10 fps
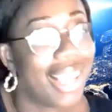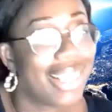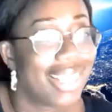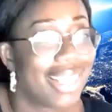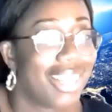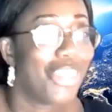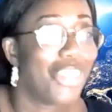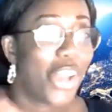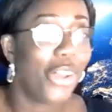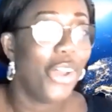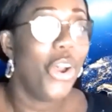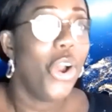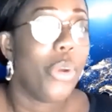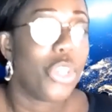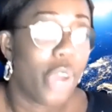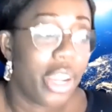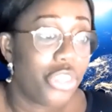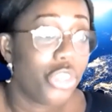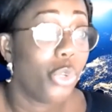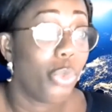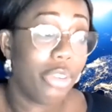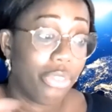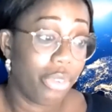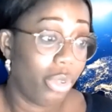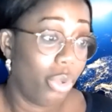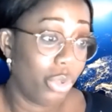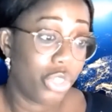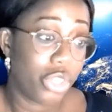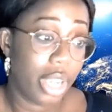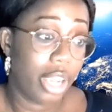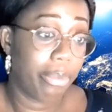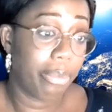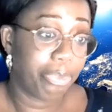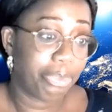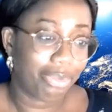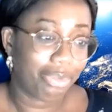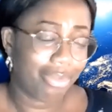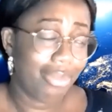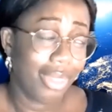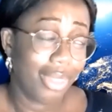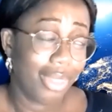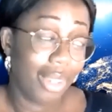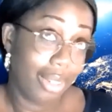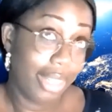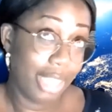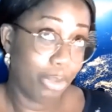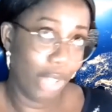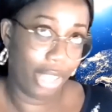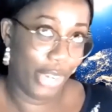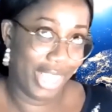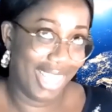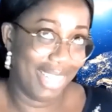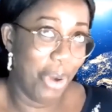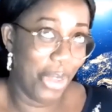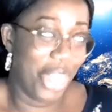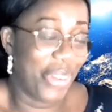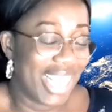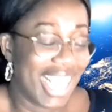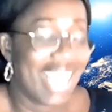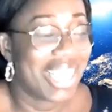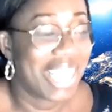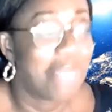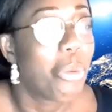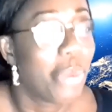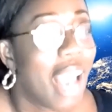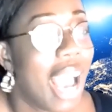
in a nutshell, we're trying to do. We've launched, this is more like more than three sentences, but we have